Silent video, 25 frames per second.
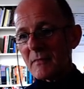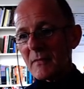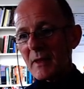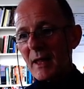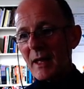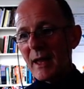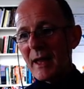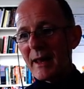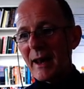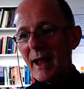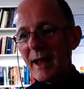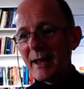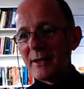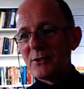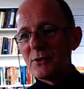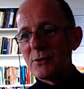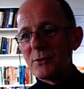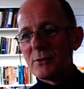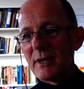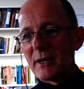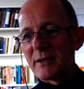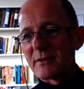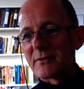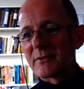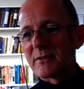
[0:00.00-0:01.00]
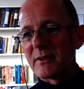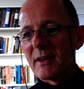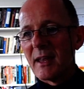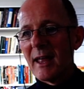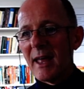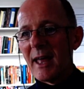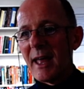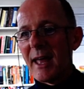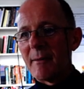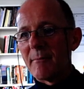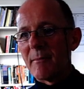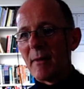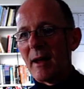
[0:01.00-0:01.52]
And I do this
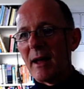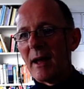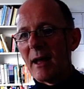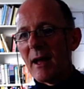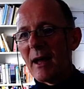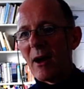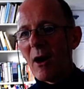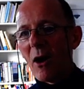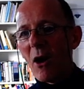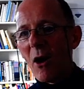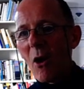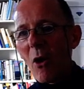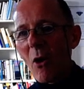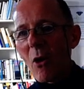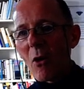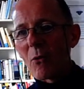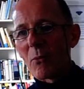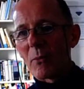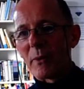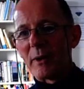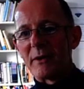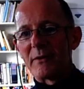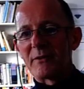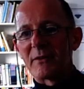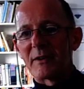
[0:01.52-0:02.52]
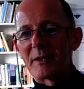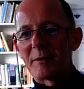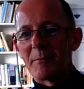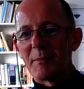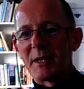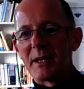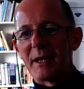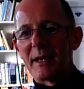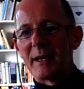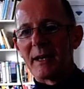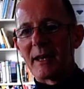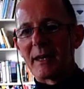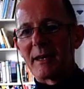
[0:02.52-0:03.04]
always at the
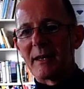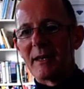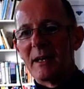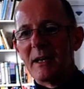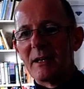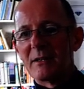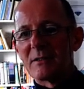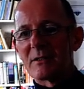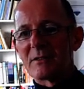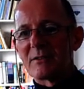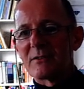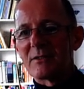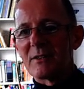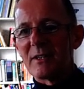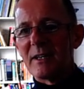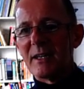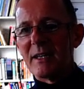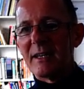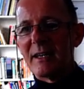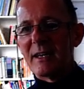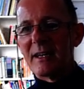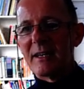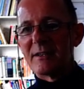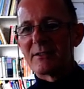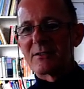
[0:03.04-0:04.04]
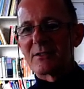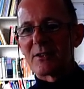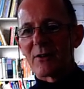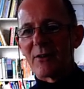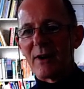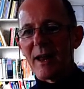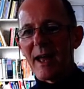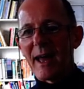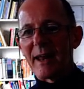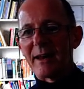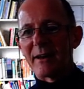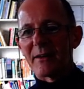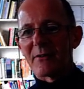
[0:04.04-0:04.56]
beginning to see, is there
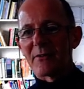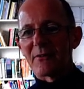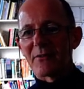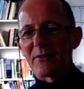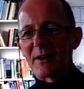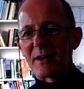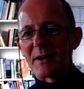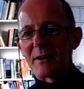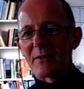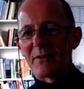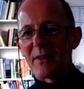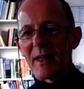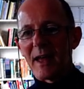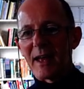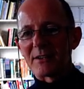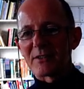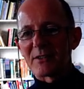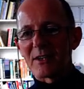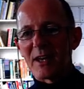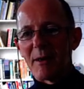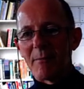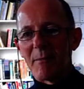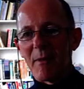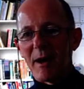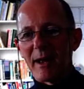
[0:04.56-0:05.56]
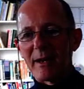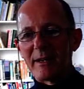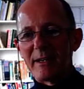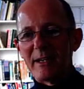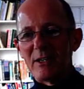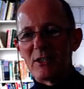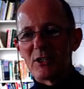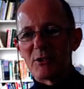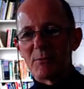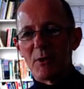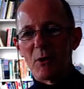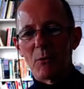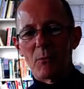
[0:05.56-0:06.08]
anything that I need
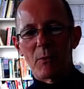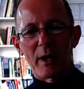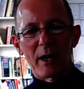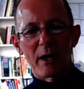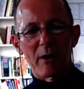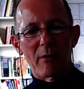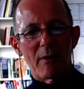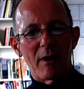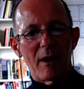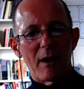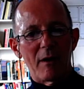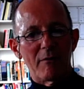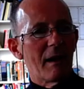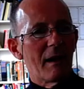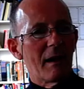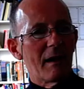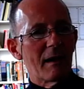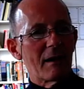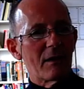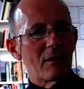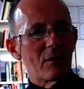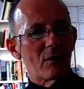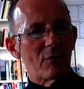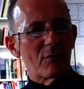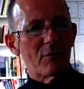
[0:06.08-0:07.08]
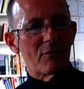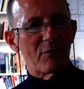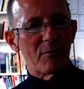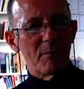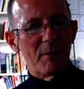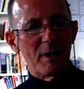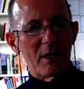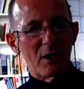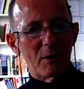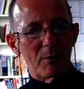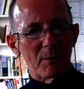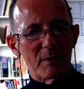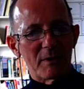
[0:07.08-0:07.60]
to be aware of? You're
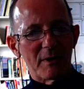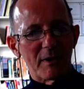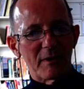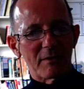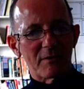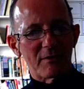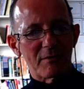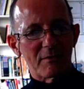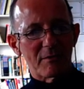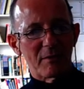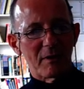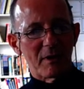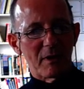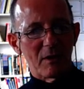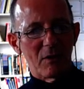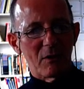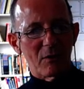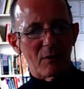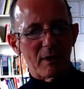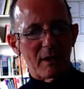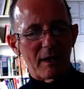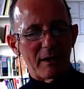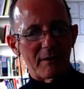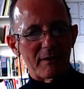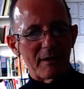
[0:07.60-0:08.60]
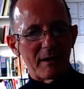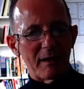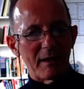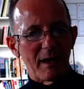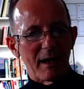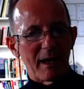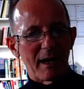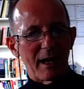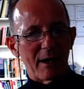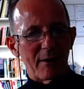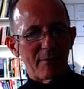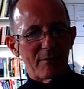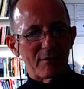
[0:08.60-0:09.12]
familiar with this, looking at the
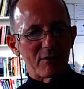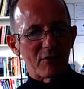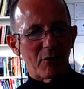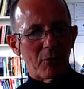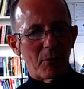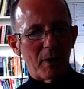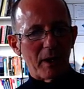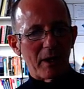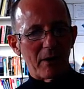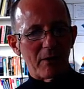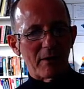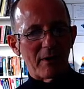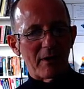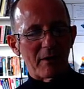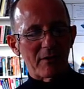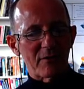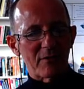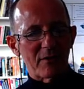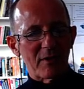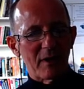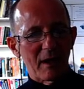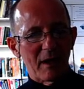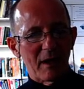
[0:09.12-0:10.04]
areas of awareness,